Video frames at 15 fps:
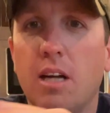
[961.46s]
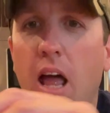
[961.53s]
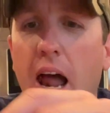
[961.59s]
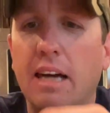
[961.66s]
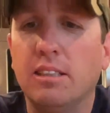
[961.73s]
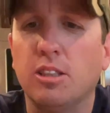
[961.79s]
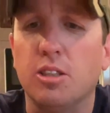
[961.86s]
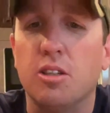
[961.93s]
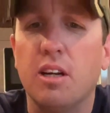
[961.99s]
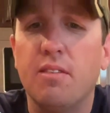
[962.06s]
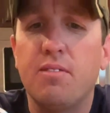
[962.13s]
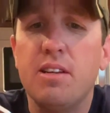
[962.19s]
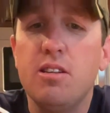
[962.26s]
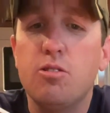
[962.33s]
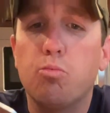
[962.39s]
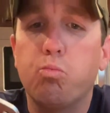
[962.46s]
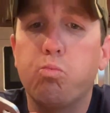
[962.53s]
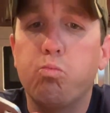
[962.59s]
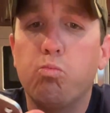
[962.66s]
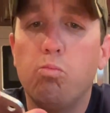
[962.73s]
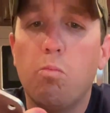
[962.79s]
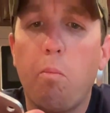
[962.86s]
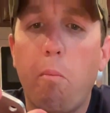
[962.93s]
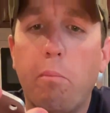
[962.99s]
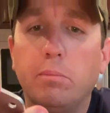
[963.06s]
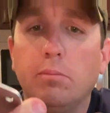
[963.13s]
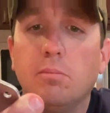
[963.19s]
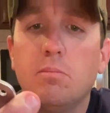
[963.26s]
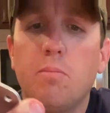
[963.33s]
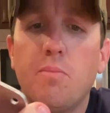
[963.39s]
don't know if these,
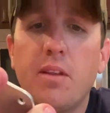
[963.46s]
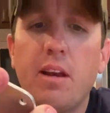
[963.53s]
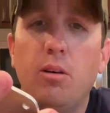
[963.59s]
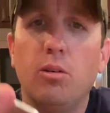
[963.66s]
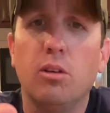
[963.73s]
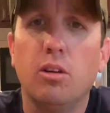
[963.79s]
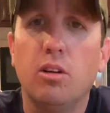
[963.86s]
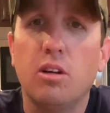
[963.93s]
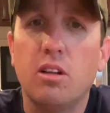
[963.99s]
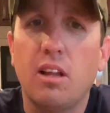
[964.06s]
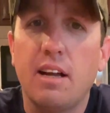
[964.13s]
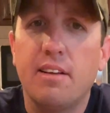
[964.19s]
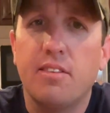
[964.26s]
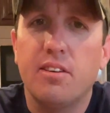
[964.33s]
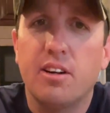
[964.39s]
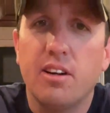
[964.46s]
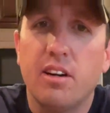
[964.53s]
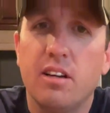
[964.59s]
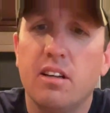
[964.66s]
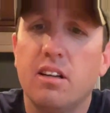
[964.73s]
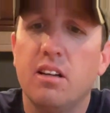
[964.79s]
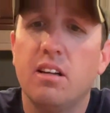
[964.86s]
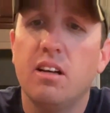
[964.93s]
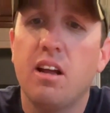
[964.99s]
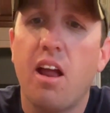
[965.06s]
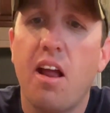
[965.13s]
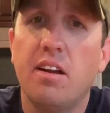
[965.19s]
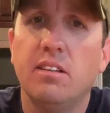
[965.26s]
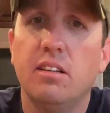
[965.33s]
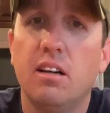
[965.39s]
they don't look like they're gonna,
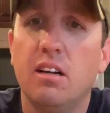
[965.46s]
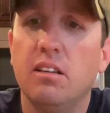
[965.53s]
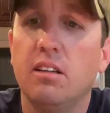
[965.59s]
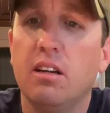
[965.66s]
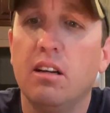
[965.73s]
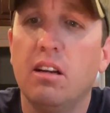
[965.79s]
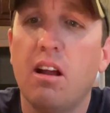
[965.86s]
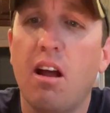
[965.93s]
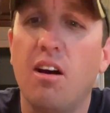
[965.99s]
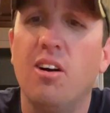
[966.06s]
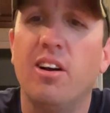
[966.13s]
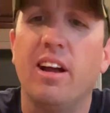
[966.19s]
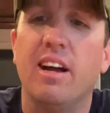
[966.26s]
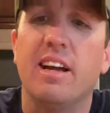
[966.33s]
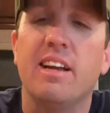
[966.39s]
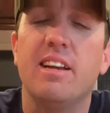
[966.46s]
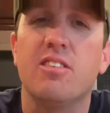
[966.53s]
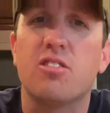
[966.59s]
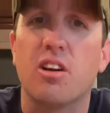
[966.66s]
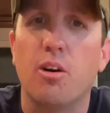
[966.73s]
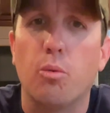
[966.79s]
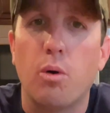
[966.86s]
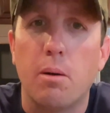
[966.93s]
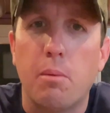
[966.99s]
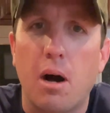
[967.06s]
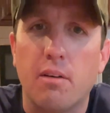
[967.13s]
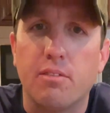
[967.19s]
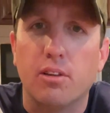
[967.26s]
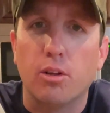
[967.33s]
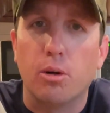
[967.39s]
oh yeah, it is gonna rub
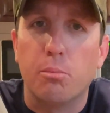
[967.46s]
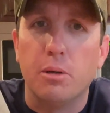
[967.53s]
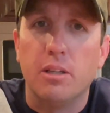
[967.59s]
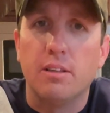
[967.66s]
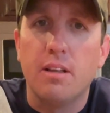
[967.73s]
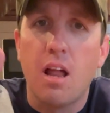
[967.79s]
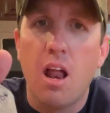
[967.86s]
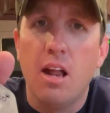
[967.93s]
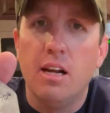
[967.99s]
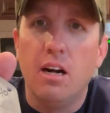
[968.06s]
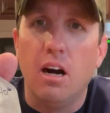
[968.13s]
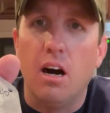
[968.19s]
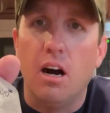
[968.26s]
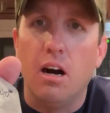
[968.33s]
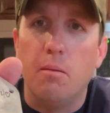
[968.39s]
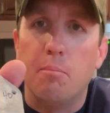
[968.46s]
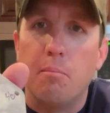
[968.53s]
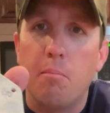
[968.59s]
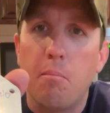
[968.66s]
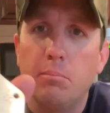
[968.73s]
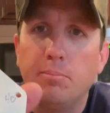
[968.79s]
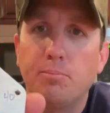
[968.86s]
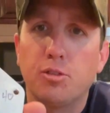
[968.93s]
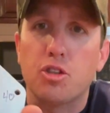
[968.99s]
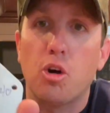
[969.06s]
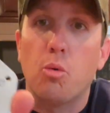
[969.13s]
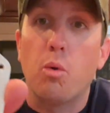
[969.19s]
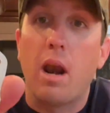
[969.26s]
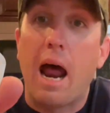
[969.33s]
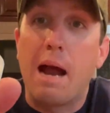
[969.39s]
off a little bit. So
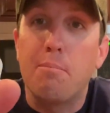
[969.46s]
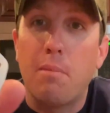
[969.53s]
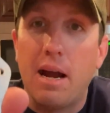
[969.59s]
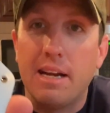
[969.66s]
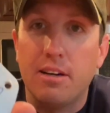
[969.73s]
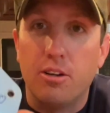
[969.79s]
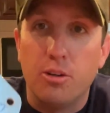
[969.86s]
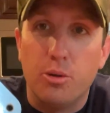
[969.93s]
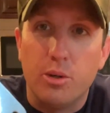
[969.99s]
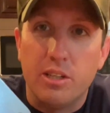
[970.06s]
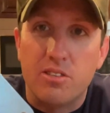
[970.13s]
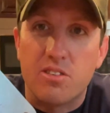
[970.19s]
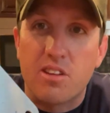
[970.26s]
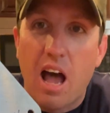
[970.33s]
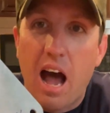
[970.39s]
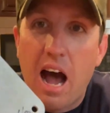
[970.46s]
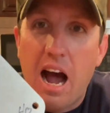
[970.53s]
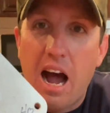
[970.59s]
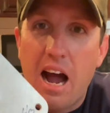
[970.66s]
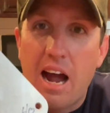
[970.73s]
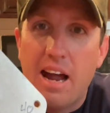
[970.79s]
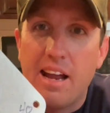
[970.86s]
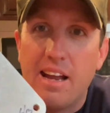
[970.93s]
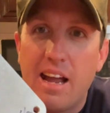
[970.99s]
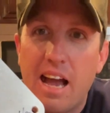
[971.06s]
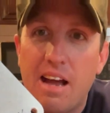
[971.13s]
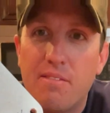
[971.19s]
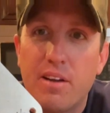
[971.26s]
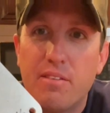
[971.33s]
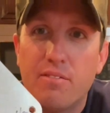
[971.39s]
what I might do is I
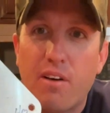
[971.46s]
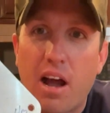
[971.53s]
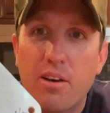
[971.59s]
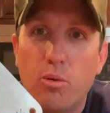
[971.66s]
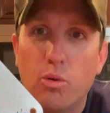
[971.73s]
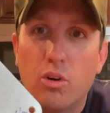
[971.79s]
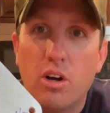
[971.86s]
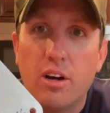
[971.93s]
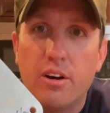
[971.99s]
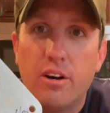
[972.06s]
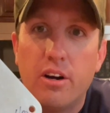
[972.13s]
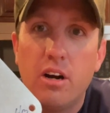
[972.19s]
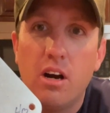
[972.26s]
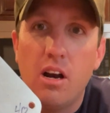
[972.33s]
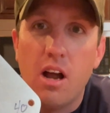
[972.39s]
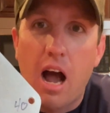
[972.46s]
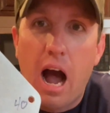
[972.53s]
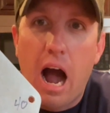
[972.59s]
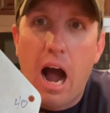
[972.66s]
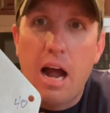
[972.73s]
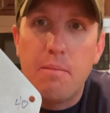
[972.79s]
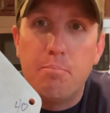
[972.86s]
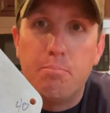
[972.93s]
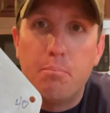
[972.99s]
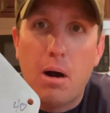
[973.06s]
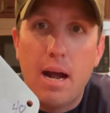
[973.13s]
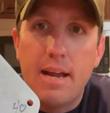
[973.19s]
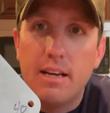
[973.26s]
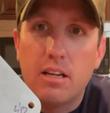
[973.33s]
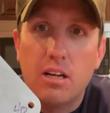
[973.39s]
have a vinyl cutter. I
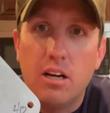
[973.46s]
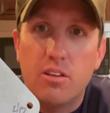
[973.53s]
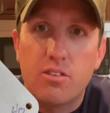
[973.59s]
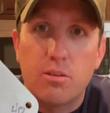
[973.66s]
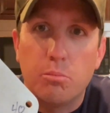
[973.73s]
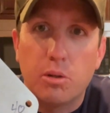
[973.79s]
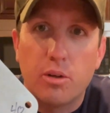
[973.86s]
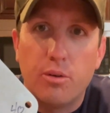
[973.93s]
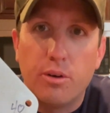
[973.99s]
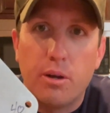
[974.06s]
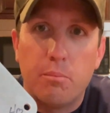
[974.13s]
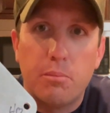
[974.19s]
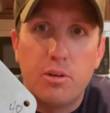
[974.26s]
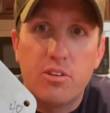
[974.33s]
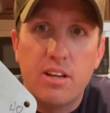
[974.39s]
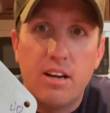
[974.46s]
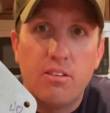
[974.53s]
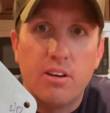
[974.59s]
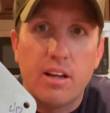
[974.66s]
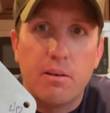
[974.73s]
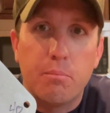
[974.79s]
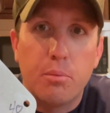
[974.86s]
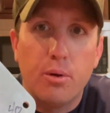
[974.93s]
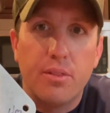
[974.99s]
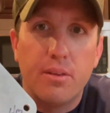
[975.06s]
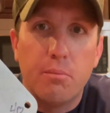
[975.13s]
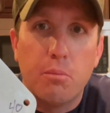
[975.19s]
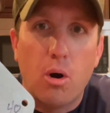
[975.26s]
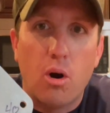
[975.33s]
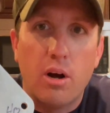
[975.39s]
might cut some little numbers out and put
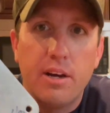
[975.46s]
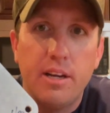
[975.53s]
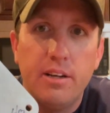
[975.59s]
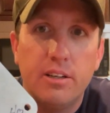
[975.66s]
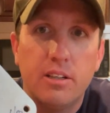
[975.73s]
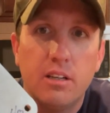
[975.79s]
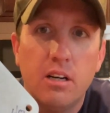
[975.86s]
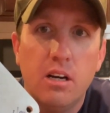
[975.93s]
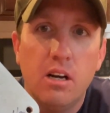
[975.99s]
them on here.